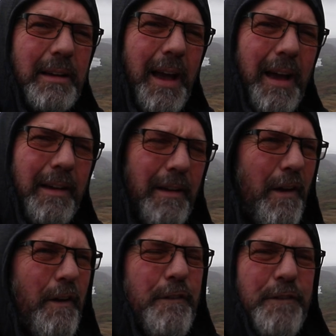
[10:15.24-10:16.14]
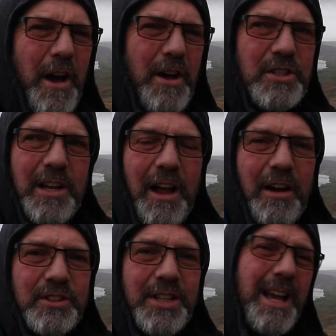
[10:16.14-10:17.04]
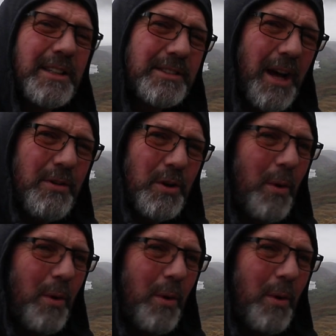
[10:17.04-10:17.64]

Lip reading: yeah, first class. Don't